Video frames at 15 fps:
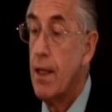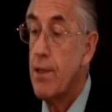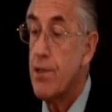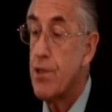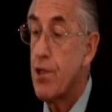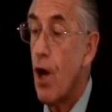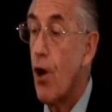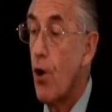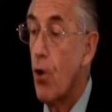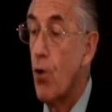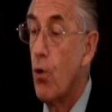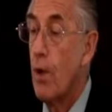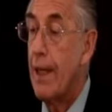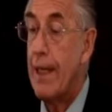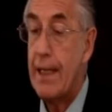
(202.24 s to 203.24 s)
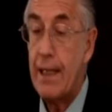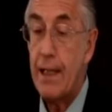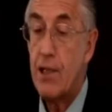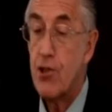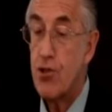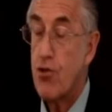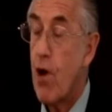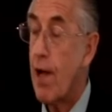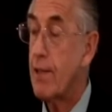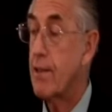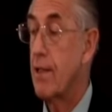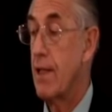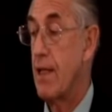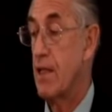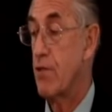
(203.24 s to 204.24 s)
So he
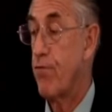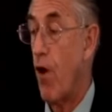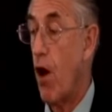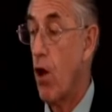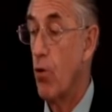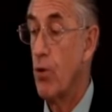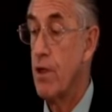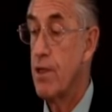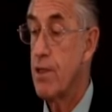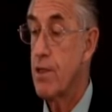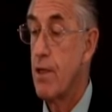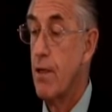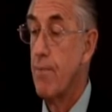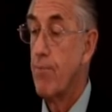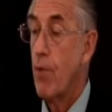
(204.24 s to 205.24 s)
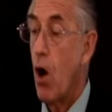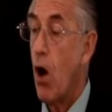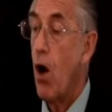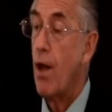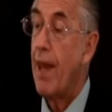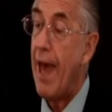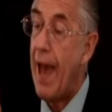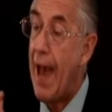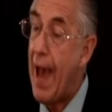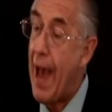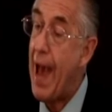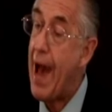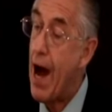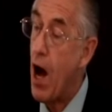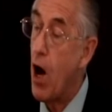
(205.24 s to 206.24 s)
instructed his followers on
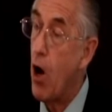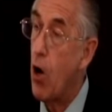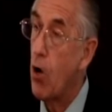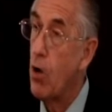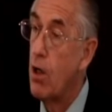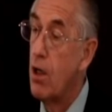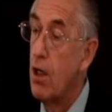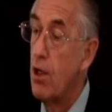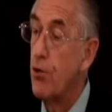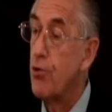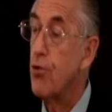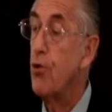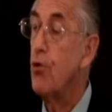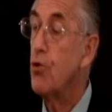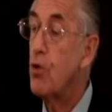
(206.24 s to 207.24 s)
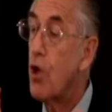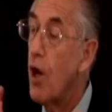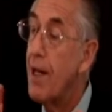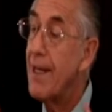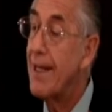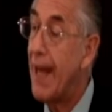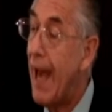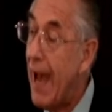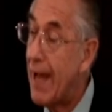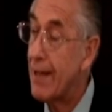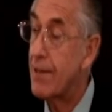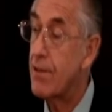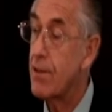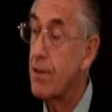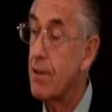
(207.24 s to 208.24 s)
how to
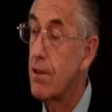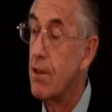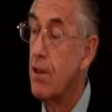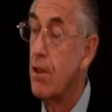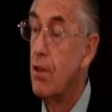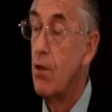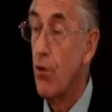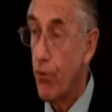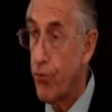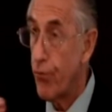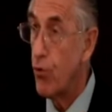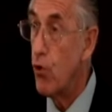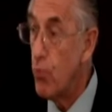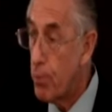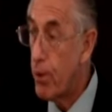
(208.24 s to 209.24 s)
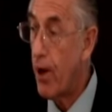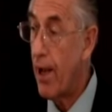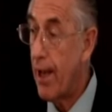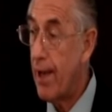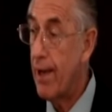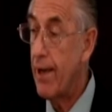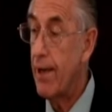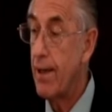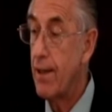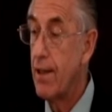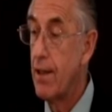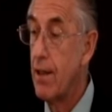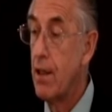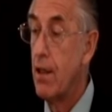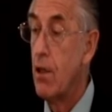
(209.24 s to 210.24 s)
connect through prayer
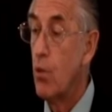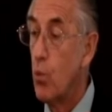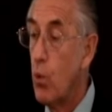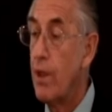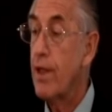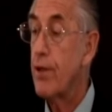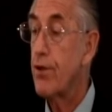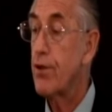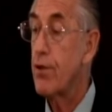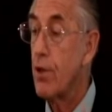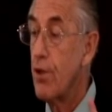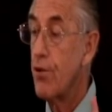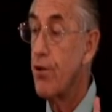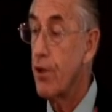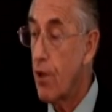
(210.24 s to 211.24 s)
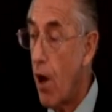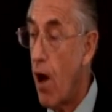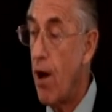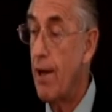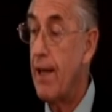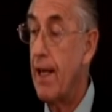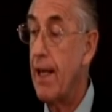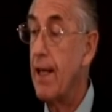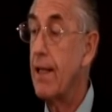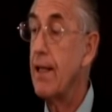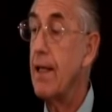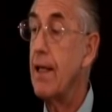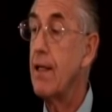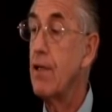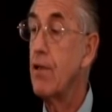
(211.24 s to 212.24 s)
with the
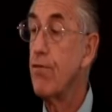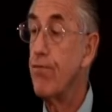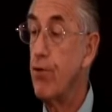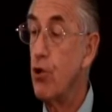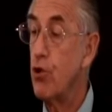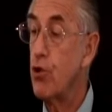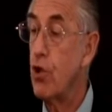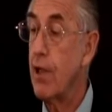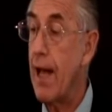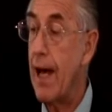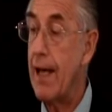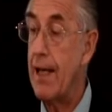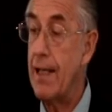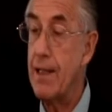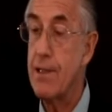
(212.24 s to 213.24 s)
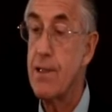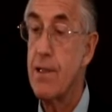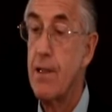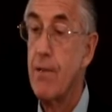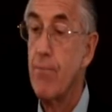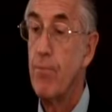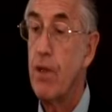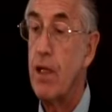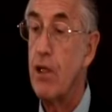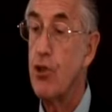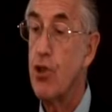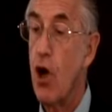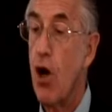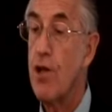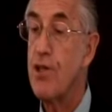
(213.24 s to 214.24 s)
Godhead in the future days.
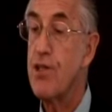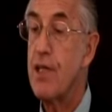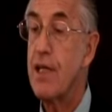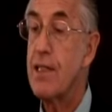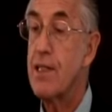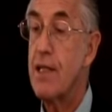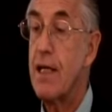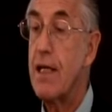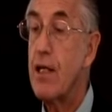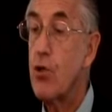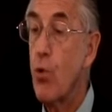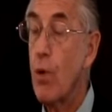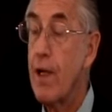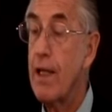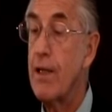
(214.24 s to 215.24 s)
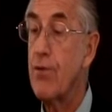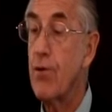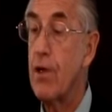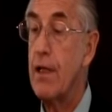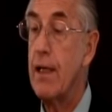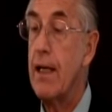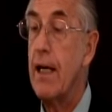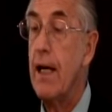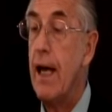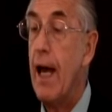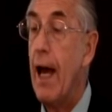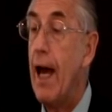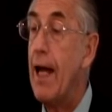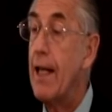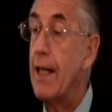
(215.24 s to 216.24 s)
In John 16, 23.
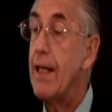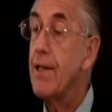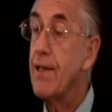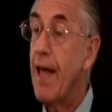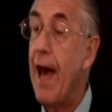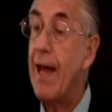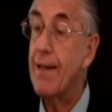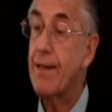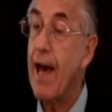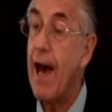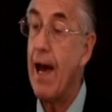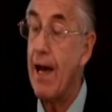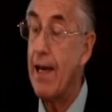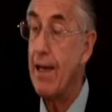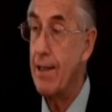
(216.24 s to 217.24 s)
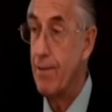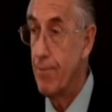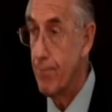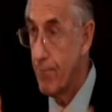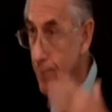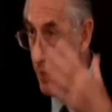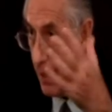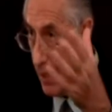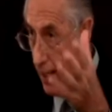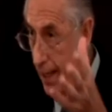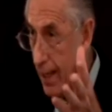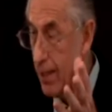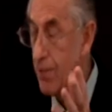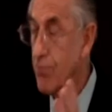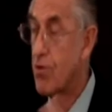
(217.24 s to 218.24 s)
And in that day,
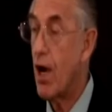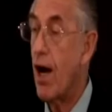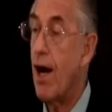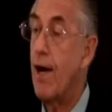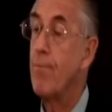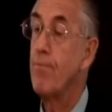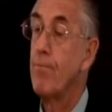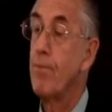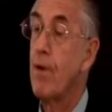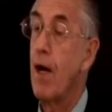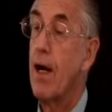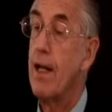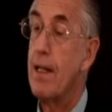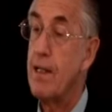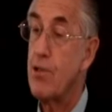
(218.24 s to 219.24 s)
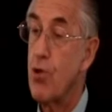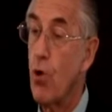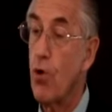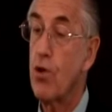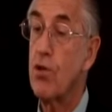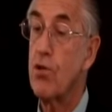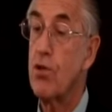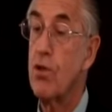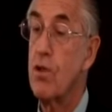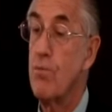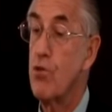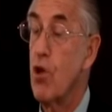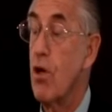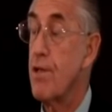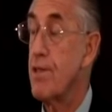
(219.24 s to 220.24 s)
ahead of time, right, he's talking to
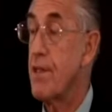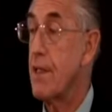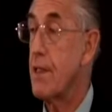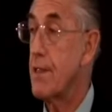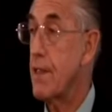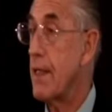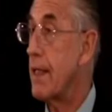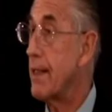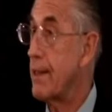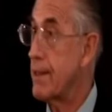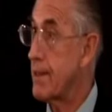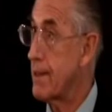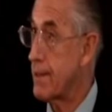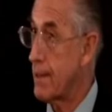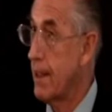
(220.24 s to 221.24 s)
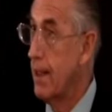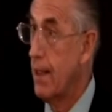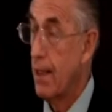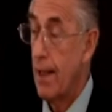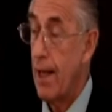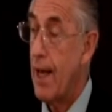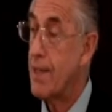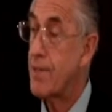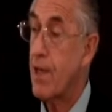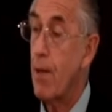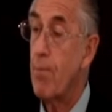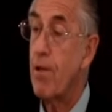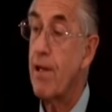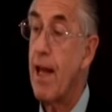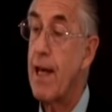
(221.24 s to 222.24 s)
them, John 16, this is last
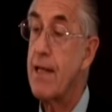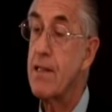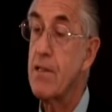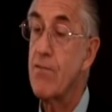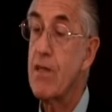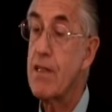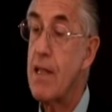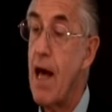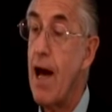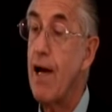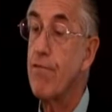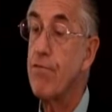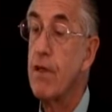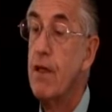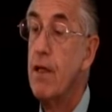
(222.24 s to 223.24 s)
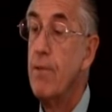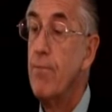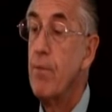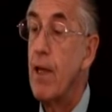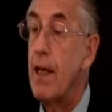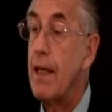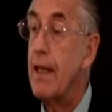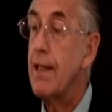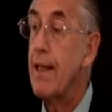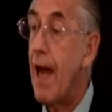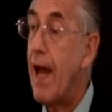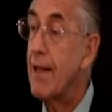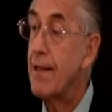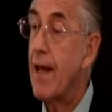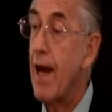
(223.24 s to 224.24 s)
couple of days of his life. In
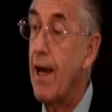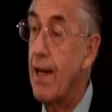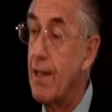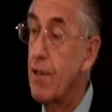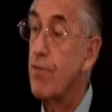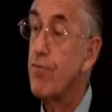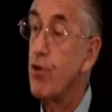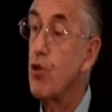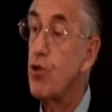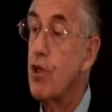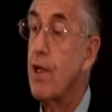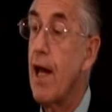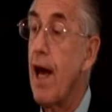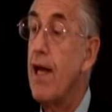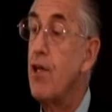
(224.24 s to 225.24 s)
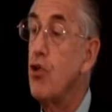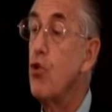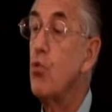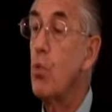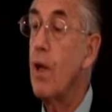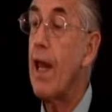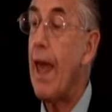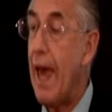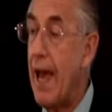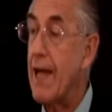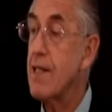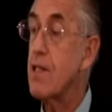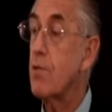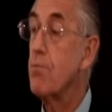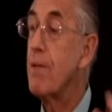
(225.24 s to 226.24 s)
that day, in the future day, you will
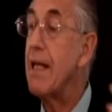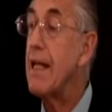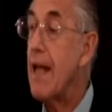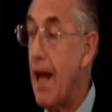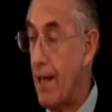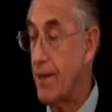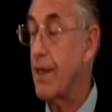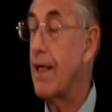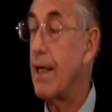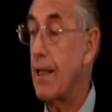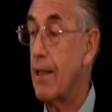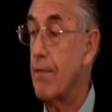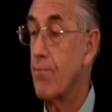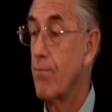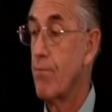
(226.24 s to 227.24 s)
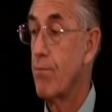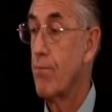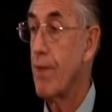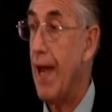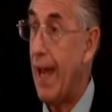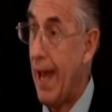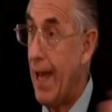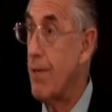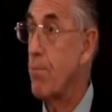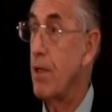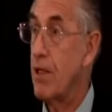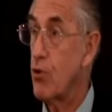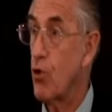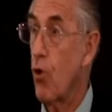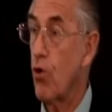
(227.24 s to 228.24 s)
ask me nothing. They had
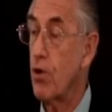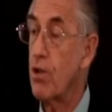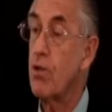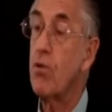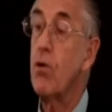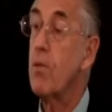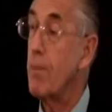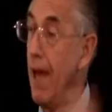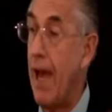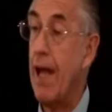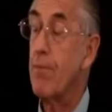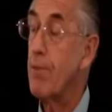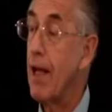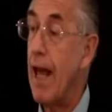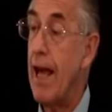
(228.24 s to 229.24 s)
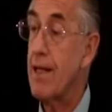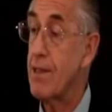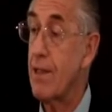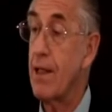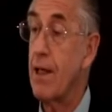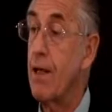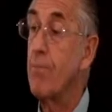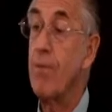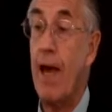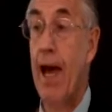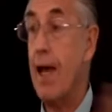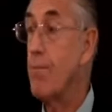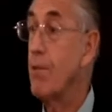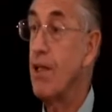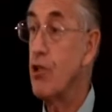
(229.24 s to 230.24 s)
been talking to him, they had been asking him, they
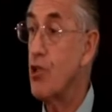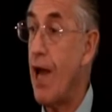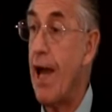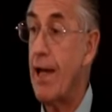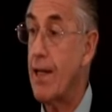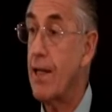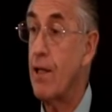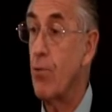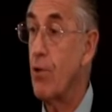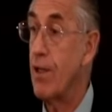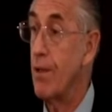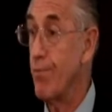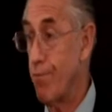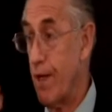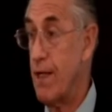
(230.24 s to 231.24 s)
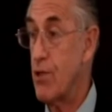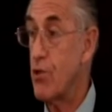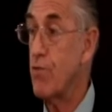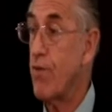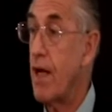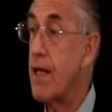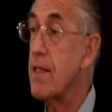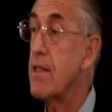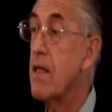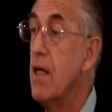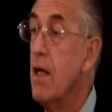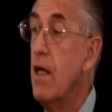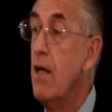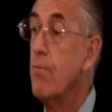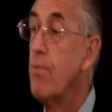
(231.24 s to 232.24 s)
had been chatting with him face to face.
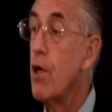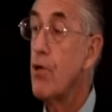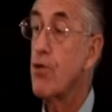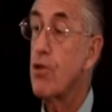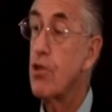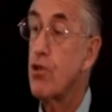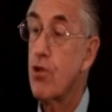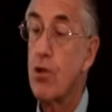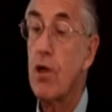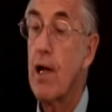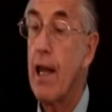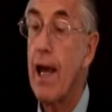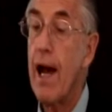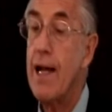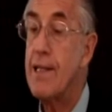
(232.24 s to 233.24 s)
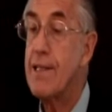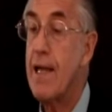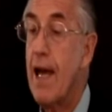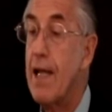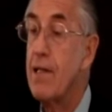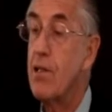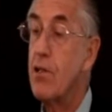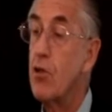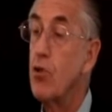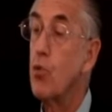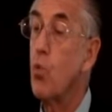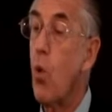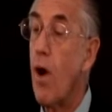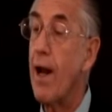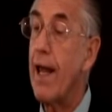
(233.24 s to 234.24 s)
Most assuredly I say to you,
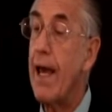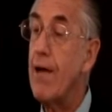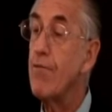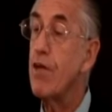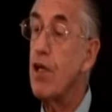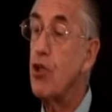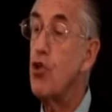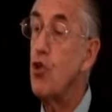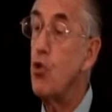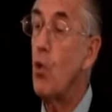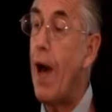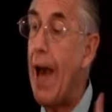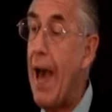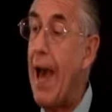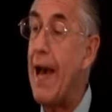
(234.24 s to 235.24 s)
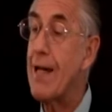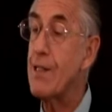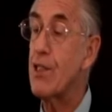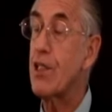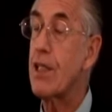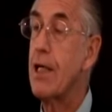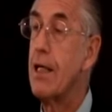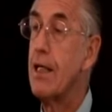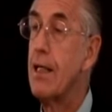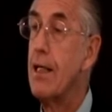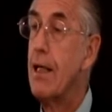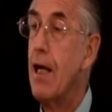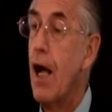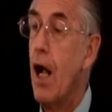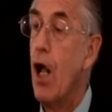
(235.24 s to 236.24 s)
whatever you ask
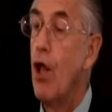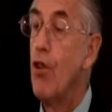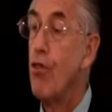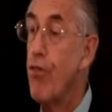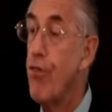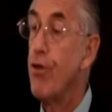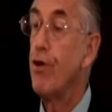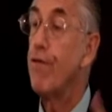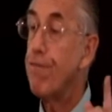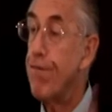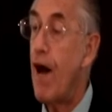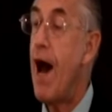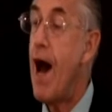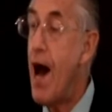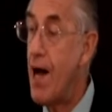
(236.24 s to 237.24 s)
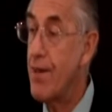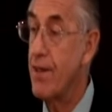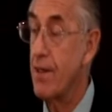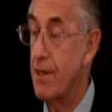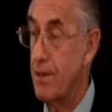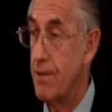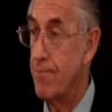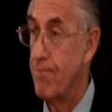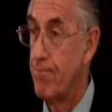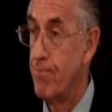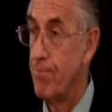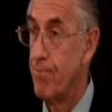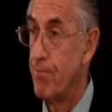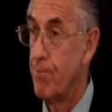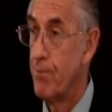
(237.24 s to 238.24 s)
the Father,
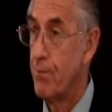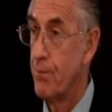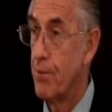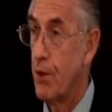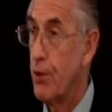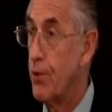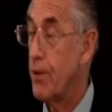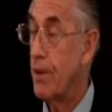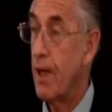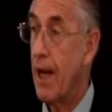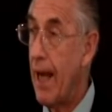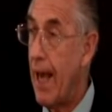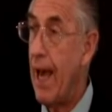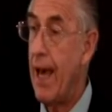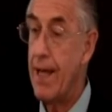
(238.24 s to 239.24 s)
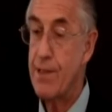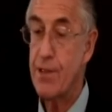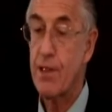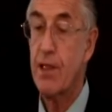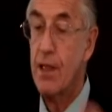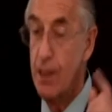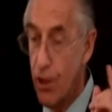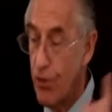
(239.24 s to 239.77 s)
who are you going to ask?